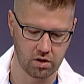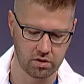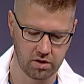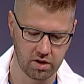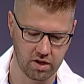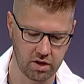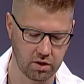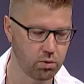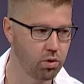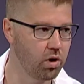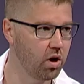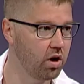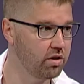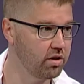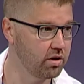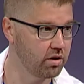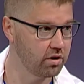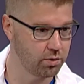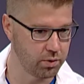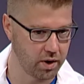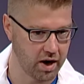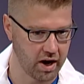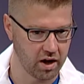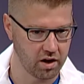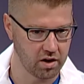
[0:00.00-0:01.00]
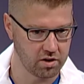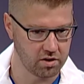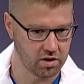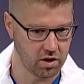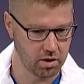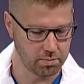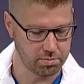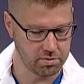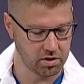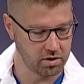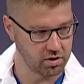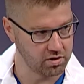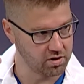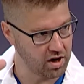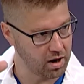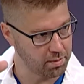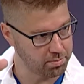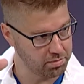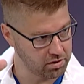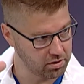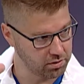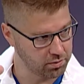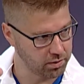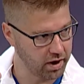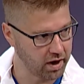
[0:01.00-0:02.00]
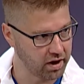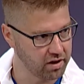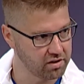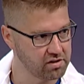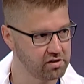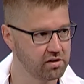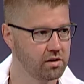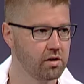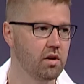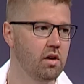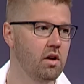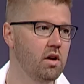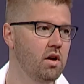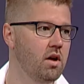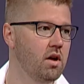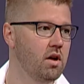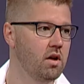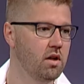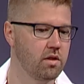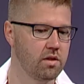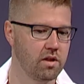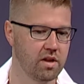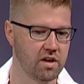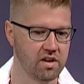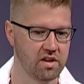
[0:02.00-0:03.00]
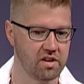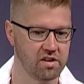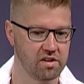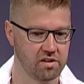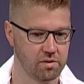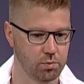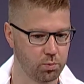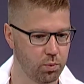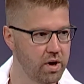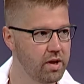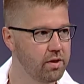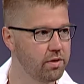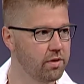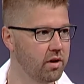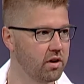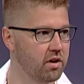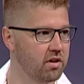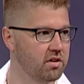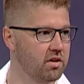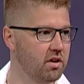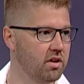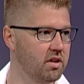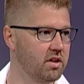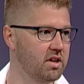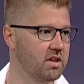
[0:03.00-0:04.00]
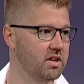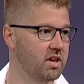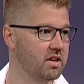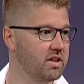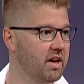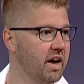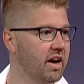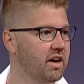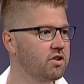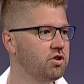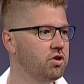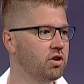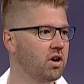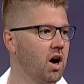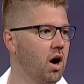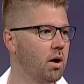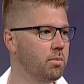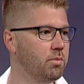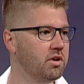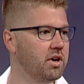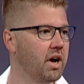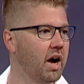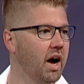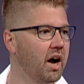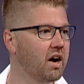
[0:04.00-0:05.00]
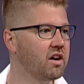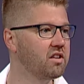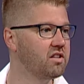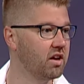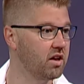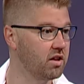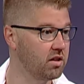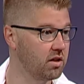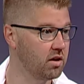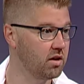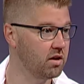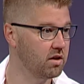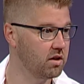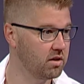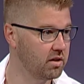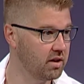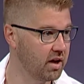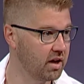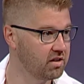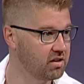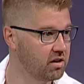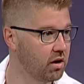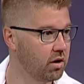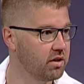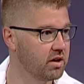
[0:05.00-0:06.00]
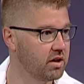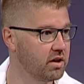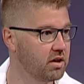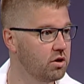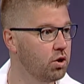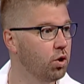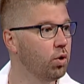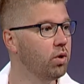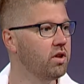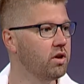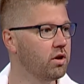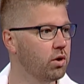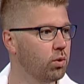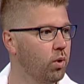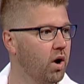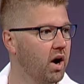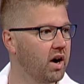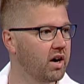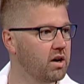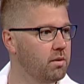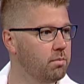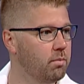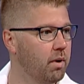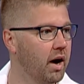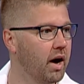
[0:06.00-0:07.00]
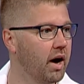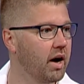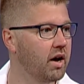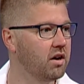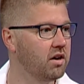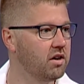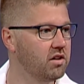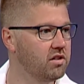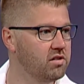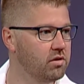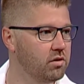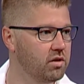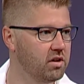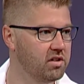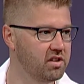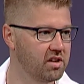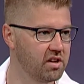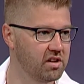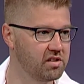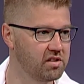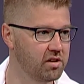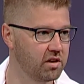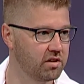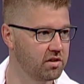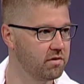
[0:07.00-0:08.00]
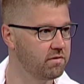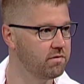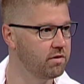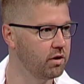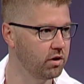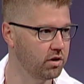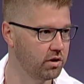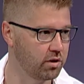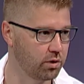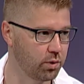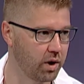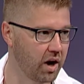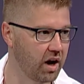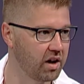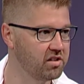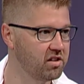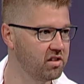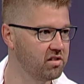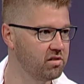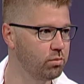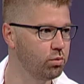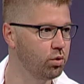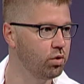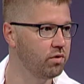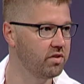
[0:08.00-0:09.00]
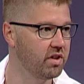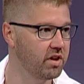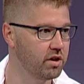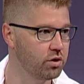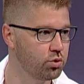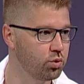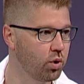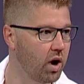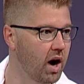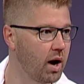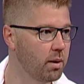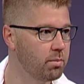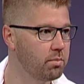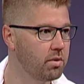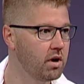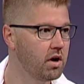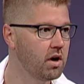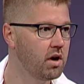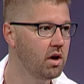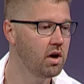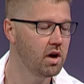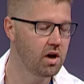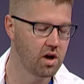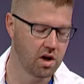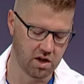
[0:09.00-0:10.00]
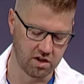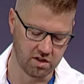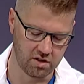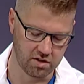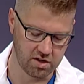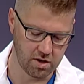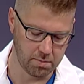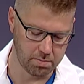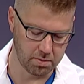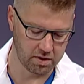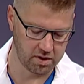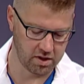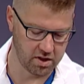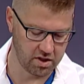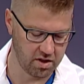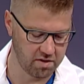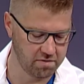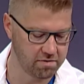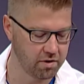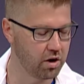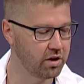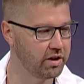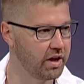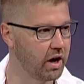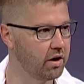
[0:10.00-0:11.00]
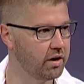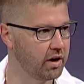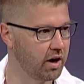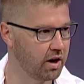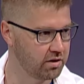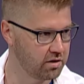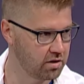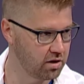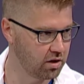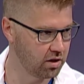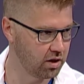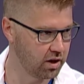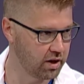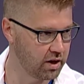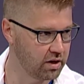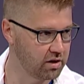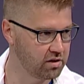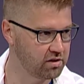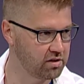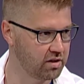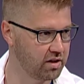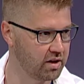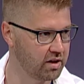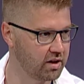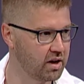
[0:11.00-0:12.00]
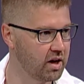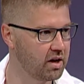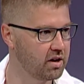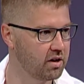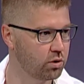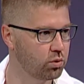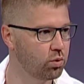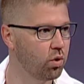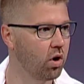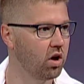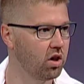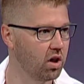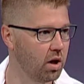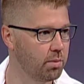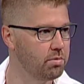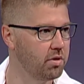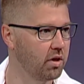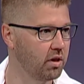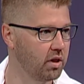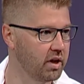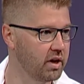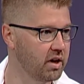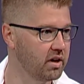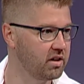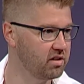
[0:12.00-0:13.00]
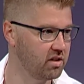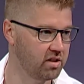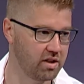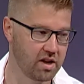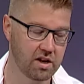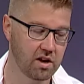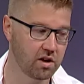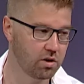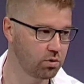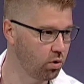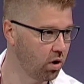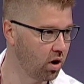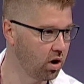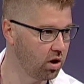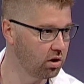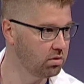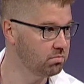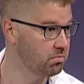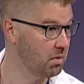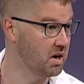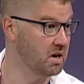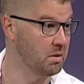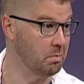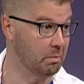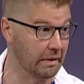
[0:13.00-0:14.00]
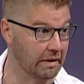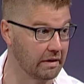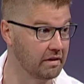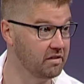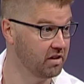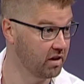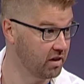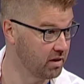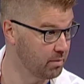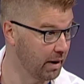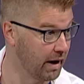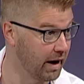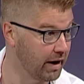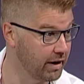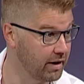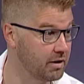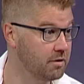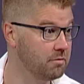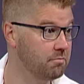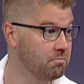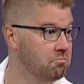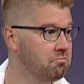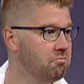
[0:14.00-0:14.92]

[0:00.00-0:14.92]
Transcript: they crawl the grass up to the top of the grass they wait there until they detect your carbon dioxide, and that's how they know that you're walking by. And as soon as they start to feel the grass has moved, they drop. And typically they fall down onto the legs and they kind of crawl up the legs, and they can crawl any place on the body.